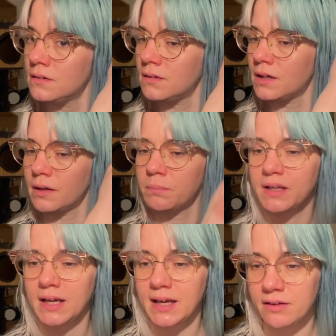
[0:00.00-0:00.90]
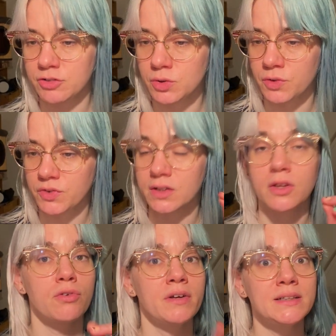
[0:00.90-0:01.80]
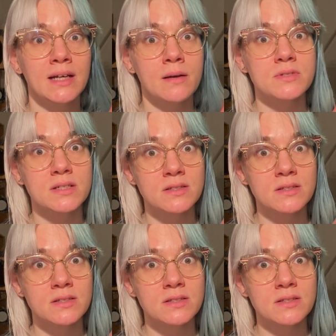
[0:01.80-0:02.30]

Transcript: why, but I have used it 3 times as